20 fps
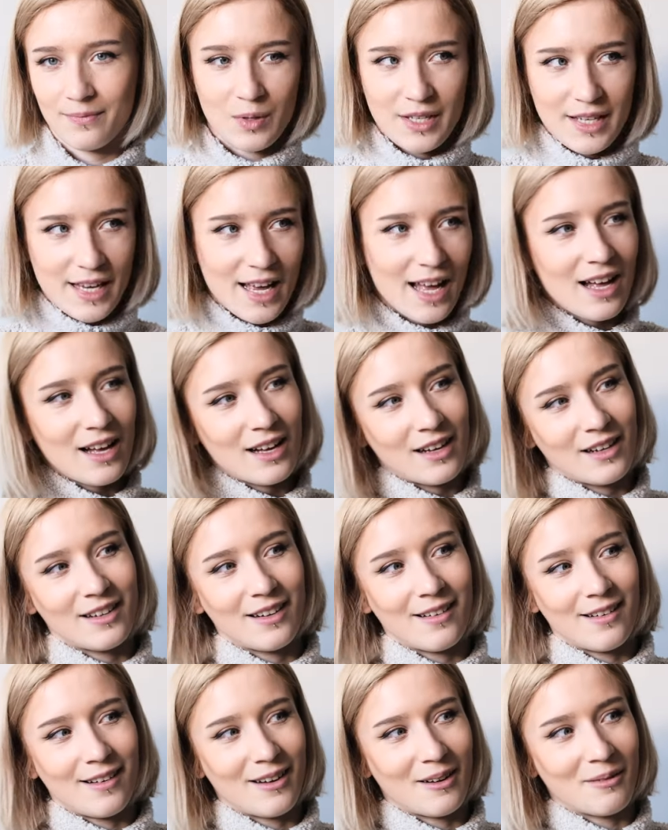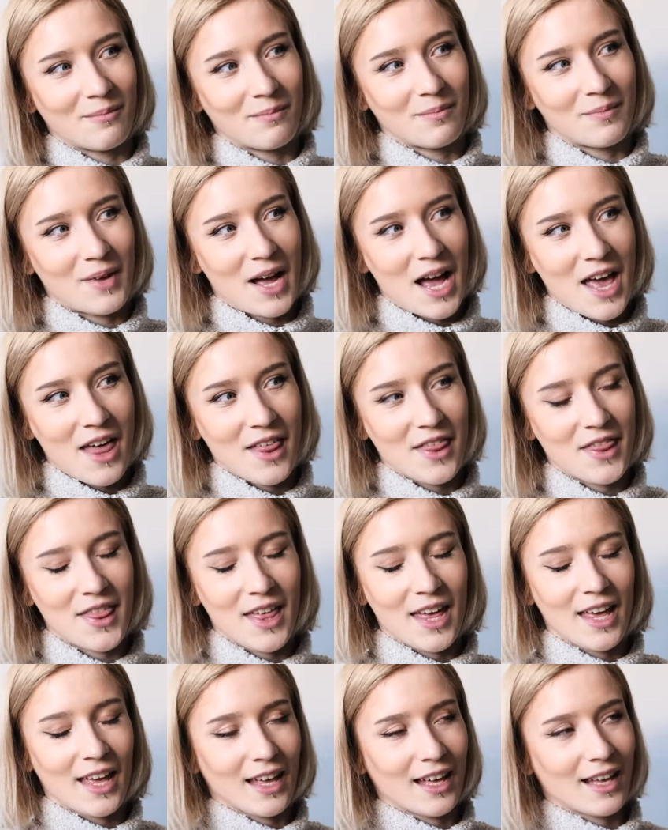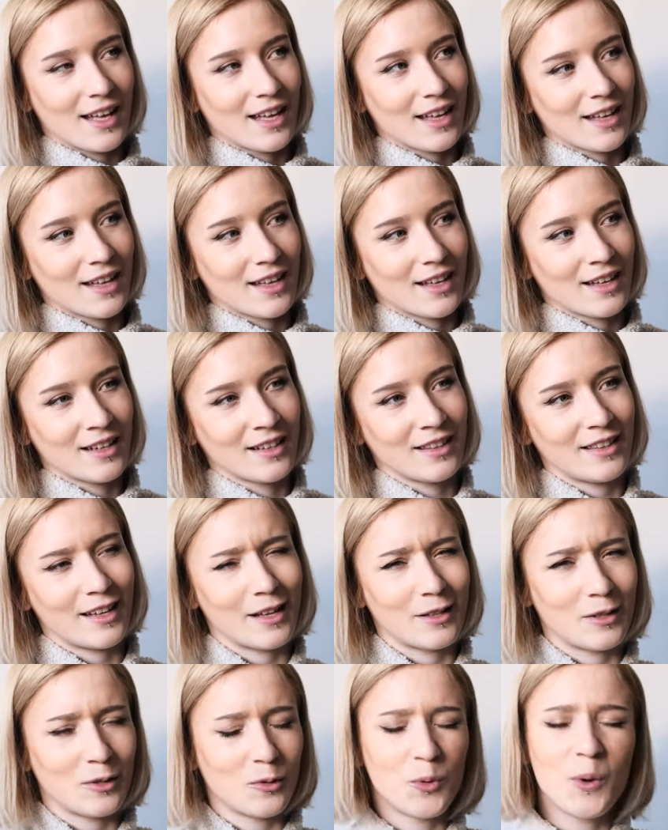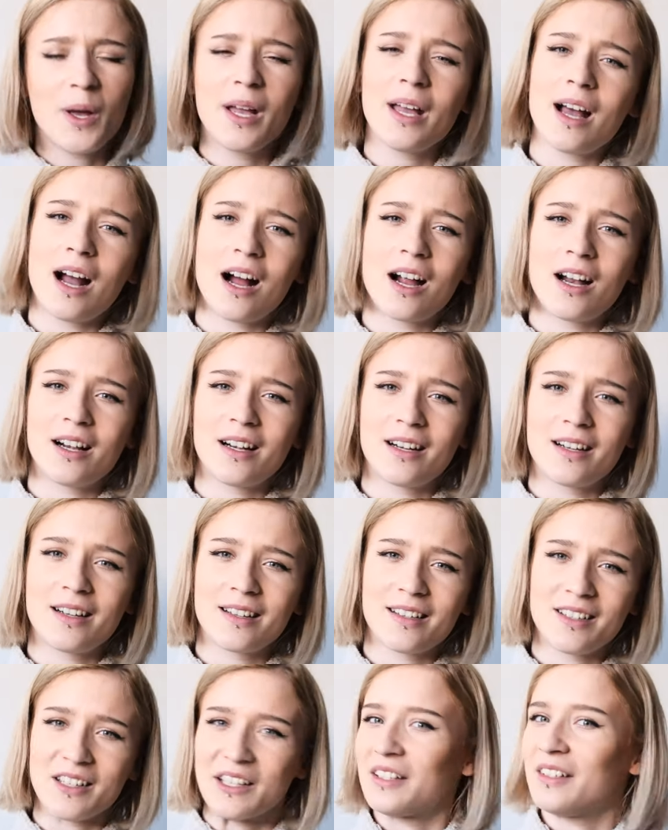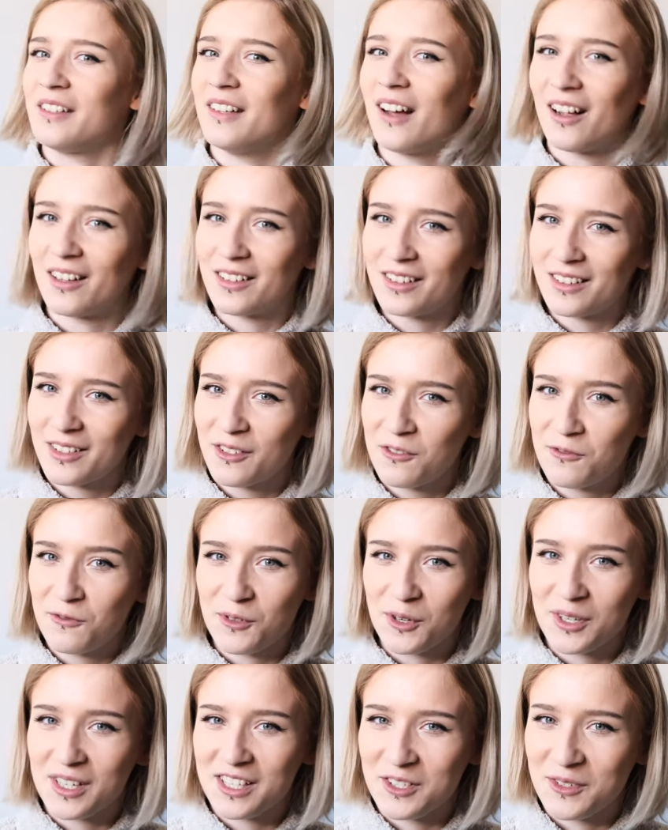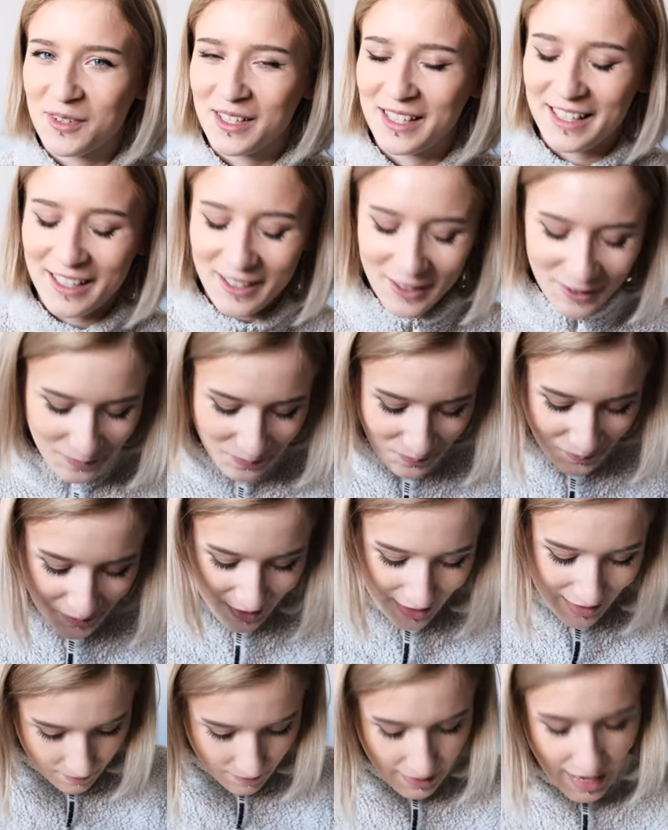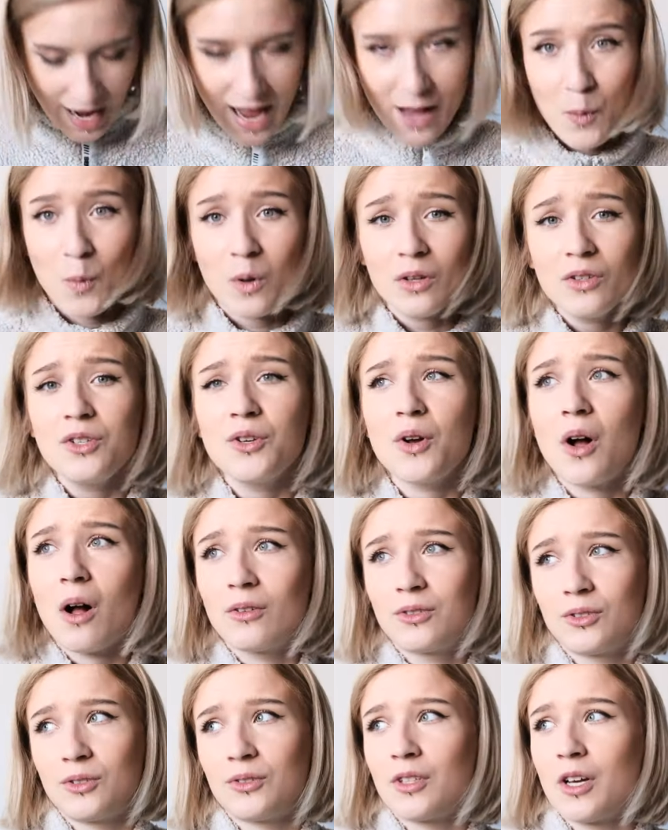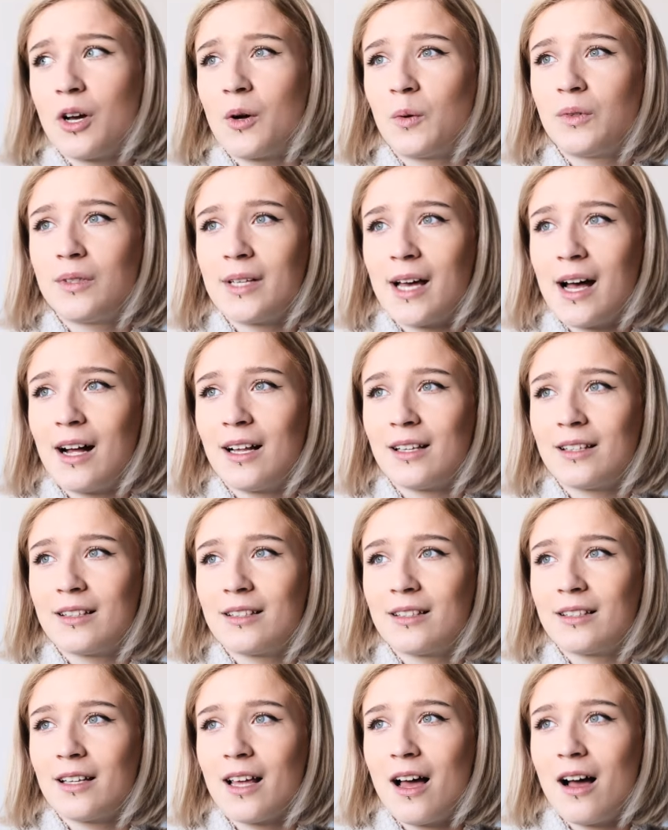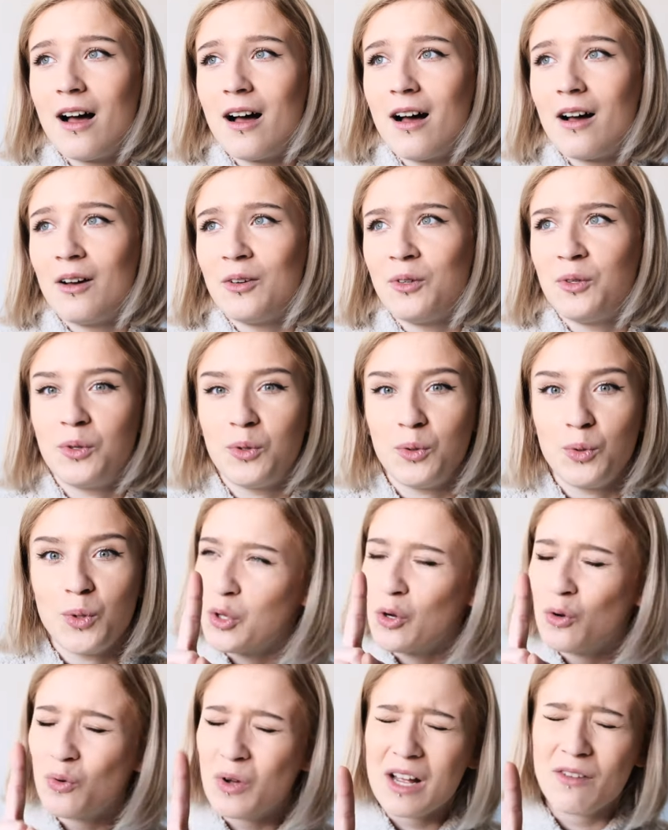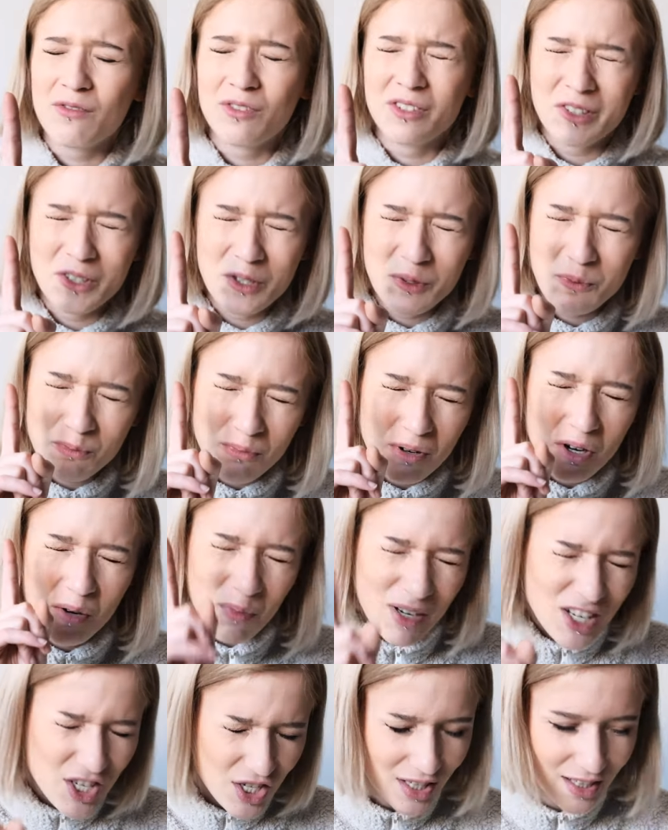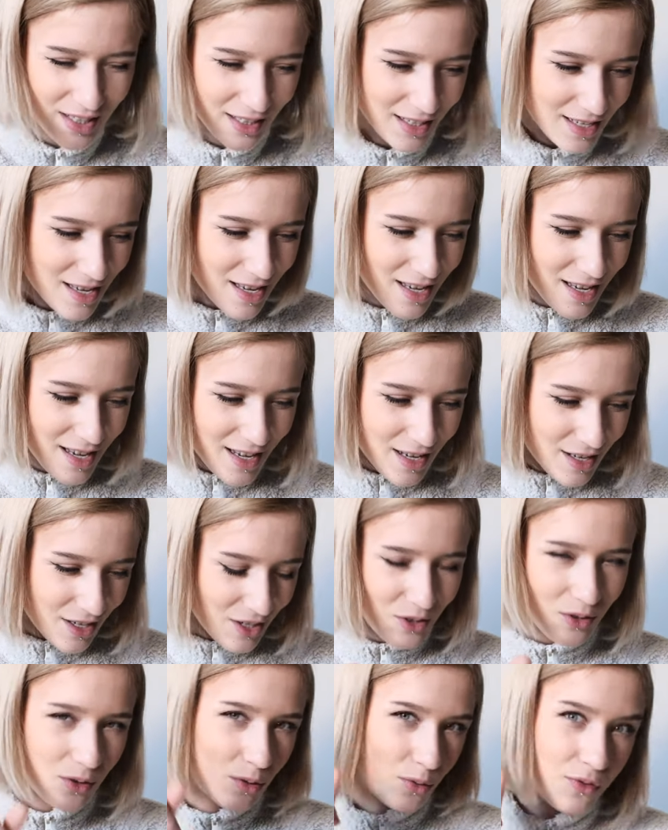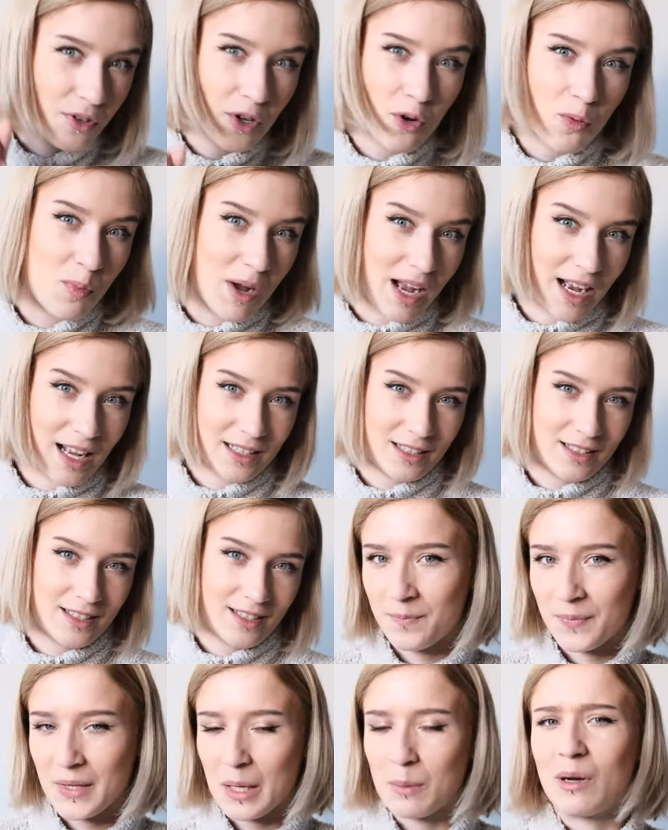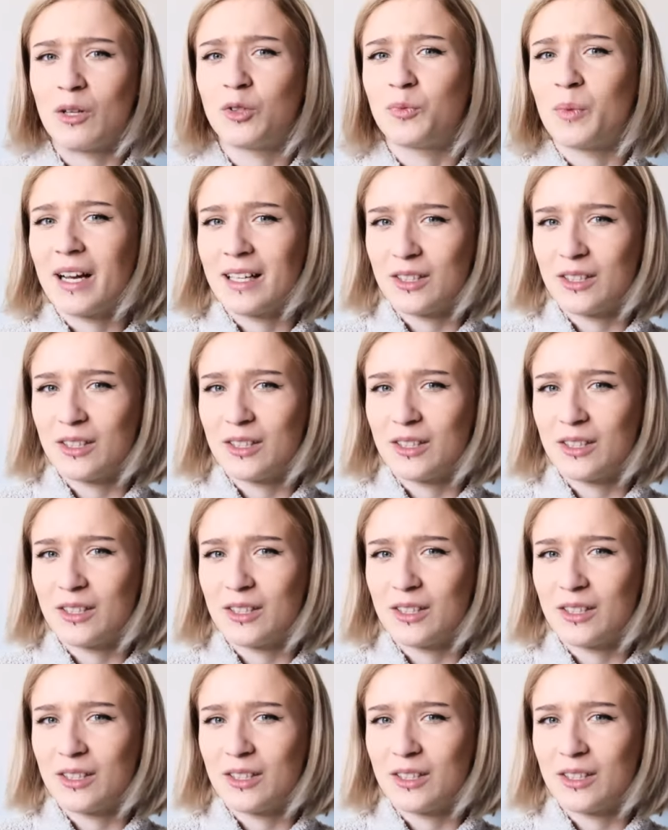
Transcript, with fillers: yeah, um, I think that we are done for this video. I want you all to know that uh, you don't have the permission to feel bad about my